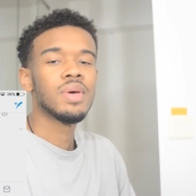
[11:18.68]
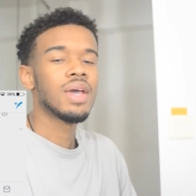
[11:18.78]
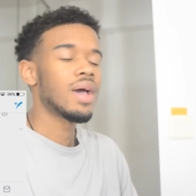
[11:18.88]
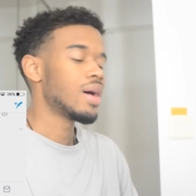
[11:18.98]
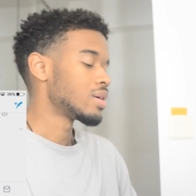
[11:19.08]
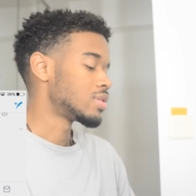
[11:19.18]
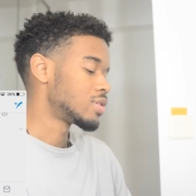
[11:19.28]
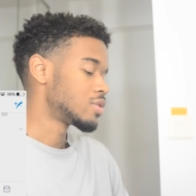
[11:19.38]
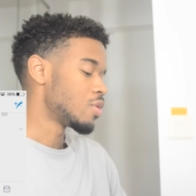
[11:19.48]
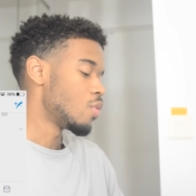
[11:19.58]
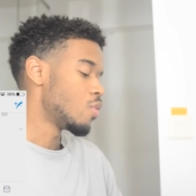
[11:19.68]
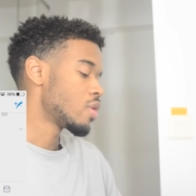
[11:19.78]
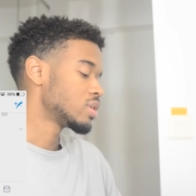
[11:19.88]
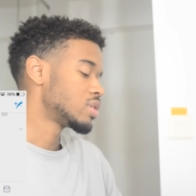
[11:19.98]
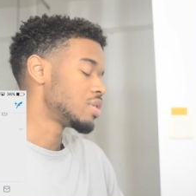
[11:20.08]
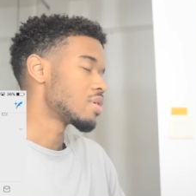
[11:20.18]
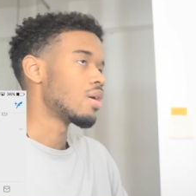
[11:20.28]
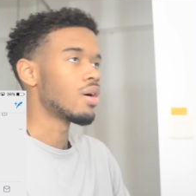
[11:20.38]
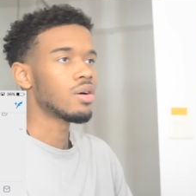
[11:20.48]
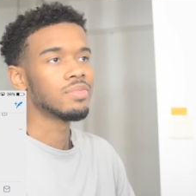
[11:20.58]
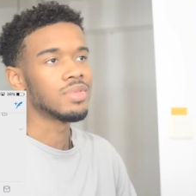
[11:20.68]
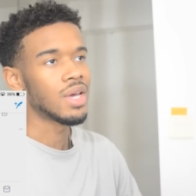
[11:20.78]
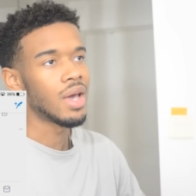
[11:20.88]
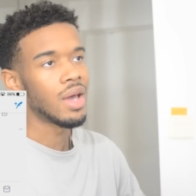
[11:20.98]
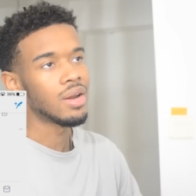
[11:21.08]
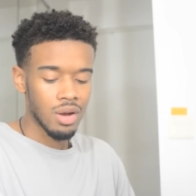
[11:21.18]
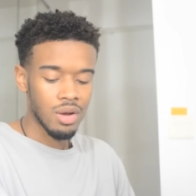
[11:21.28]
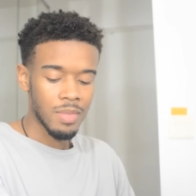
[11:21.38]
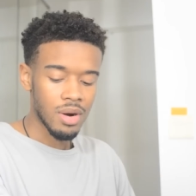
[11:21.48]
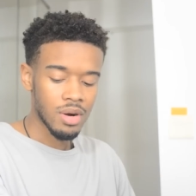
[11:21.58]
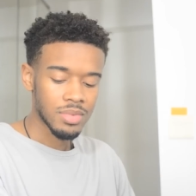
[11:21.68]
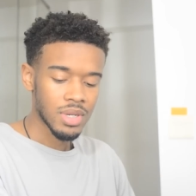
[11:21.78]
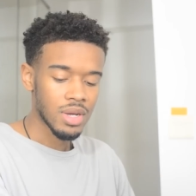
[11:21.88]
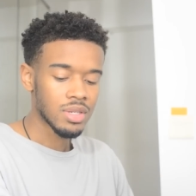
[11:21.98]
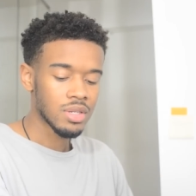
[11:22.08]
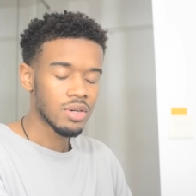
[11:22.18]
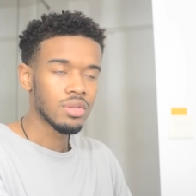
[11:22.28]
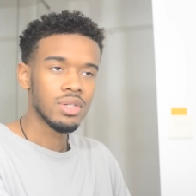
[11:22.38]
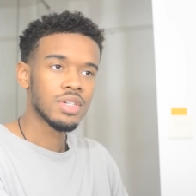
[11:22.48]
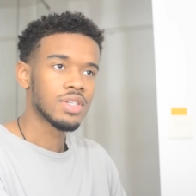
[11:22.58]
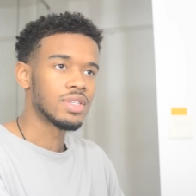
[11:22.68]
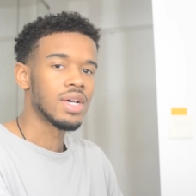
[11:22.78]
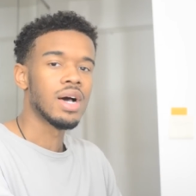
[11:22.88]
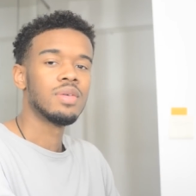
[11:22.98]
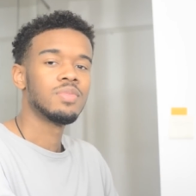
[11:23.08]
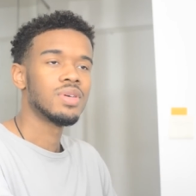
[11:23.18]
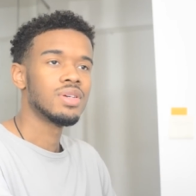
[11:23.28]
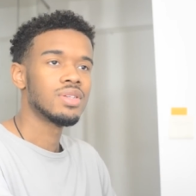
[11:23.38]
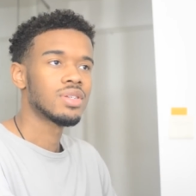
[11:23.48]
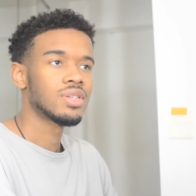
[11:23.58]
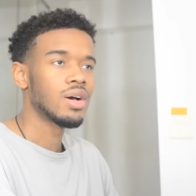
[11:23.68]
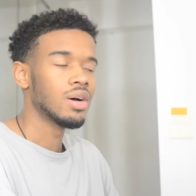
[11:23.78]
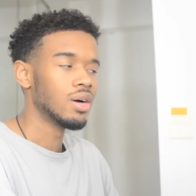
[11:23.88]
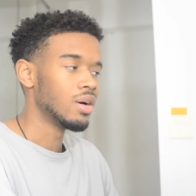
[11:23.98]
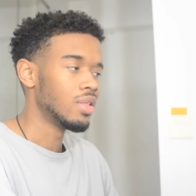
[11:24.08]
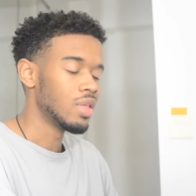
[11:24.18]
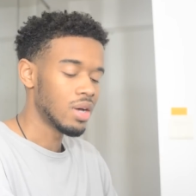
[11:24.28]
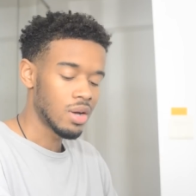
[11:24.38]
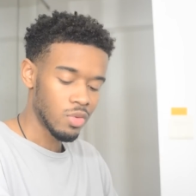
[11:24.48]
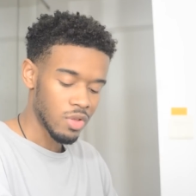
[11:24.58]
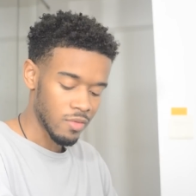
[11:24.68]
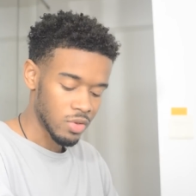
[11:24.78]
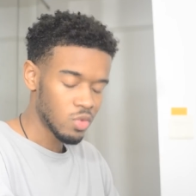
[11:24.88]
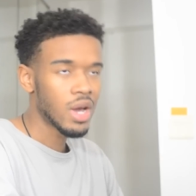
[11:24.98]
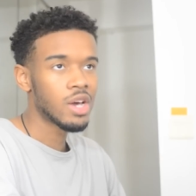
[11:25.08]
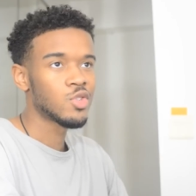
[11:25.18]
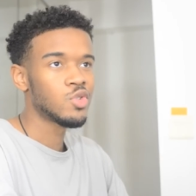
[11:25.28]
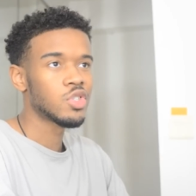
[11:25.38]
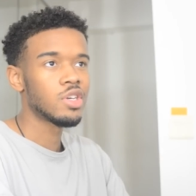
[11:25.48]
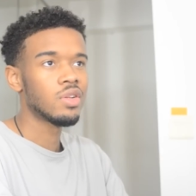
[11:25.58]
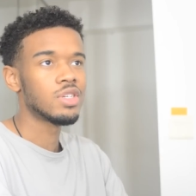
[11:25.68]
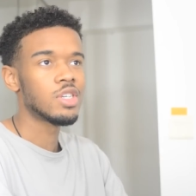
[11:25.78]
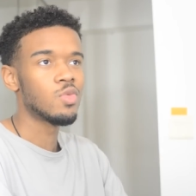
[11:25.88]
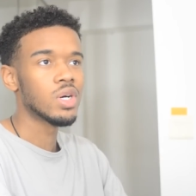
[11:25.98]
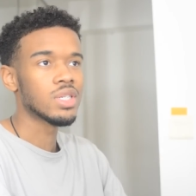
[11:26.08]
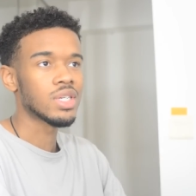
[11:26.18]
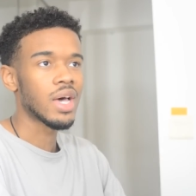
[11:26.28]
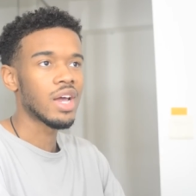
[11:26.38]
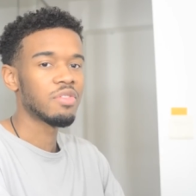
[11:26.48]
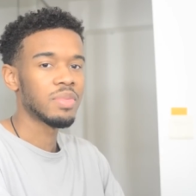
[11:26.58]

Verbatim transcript: May asks, "What's your arm tat?" Uh, my arm tat is literally just a timepiece. Uh, the the you guys usually only see one side